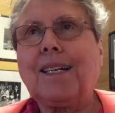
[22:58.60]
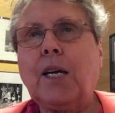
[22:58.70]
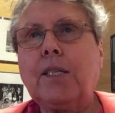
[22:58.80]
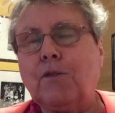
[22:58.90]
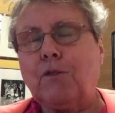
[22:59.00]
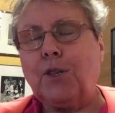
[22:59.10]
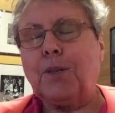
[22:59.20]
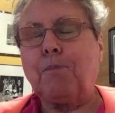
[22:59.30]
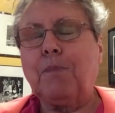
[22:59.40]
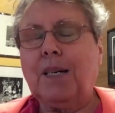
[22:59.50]
kind of
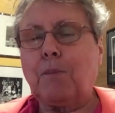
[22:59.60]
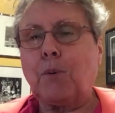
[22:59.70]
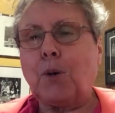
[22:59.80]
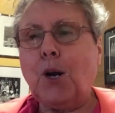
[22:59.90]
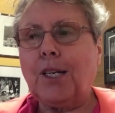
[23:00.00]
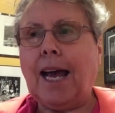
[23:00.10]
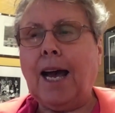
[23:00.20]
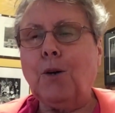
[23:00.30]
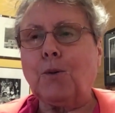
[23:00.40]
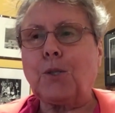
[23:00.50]
brought
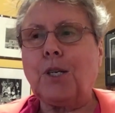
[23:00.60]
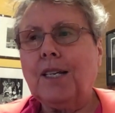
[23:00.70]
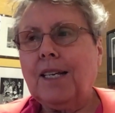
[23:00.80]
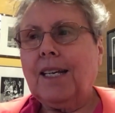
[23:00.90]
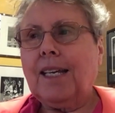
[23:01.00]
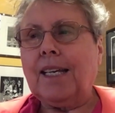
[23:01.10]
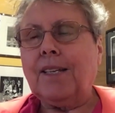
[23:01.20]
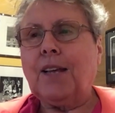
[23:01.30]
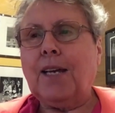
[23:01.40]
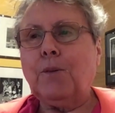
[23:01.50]
out
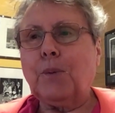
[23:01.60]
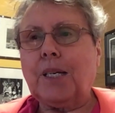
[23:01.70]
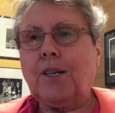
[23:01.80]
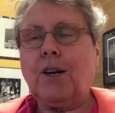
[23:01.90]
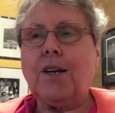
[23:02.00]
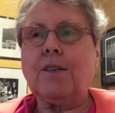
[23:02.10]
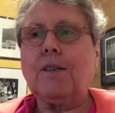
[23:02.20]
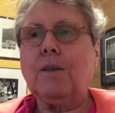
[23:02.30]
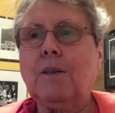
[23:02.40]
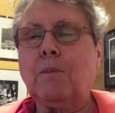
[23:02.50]
in that regard
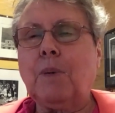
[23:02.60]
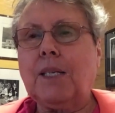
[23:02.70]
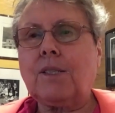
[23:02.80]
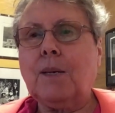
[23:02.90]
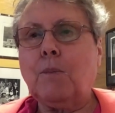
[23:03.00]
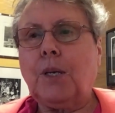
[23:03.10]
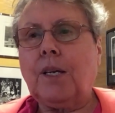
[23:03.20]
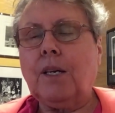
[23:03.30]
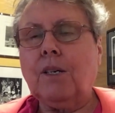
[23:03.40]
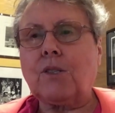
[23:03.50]
by someone
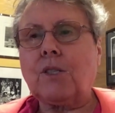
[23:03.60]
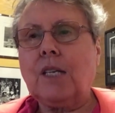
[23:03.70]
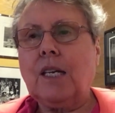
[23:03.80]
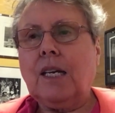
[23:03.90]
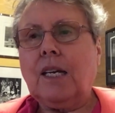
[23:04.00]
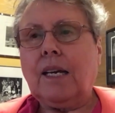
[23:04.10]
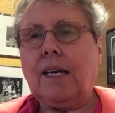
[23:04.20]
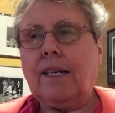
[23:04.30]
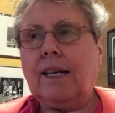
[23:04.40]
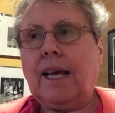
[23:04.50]
else,
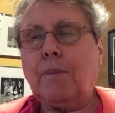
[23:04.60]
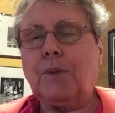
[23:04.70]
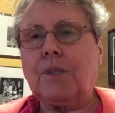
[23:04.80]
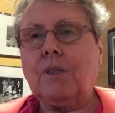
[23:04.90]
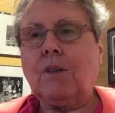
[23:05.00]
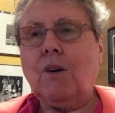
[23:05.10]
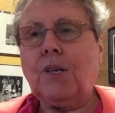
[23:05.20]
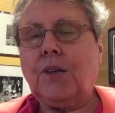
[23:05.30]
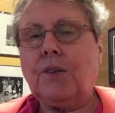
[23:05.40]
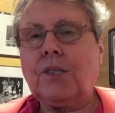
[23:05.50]
and it happened a
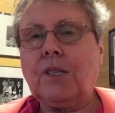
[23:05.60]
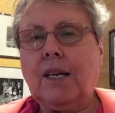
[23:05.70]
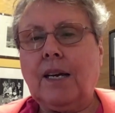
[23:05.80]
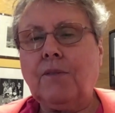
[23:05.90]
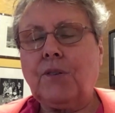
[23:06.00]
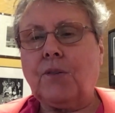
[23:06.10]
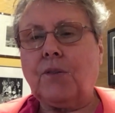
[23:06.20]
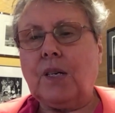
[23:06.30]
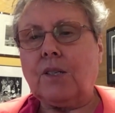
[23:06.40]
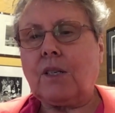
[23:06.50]
long years
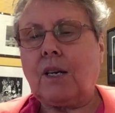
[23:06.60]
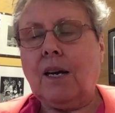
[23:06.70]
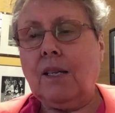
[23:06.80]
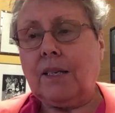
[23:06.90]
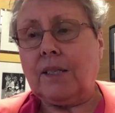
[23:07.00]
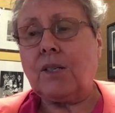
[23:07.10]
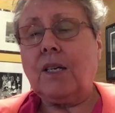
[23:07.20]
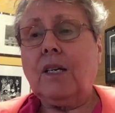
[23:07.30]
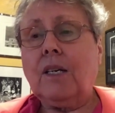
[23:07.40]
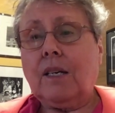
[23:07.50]
after college.
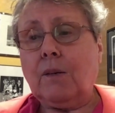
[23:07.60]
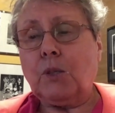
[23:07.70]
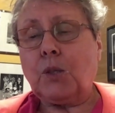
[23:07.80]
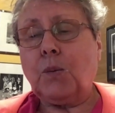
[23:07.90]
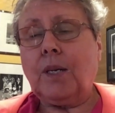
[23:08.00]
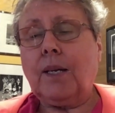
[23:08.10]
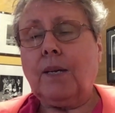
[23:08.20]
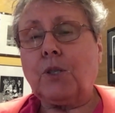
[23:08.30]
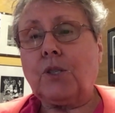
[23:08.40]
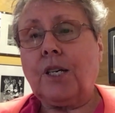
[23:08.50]
It was I
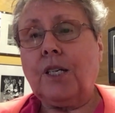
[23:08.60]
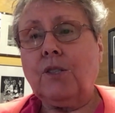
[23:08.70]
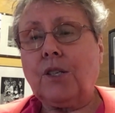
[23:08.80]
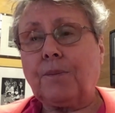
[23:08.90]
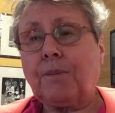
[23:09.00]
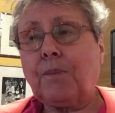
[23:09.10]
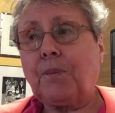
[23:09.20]
was teaching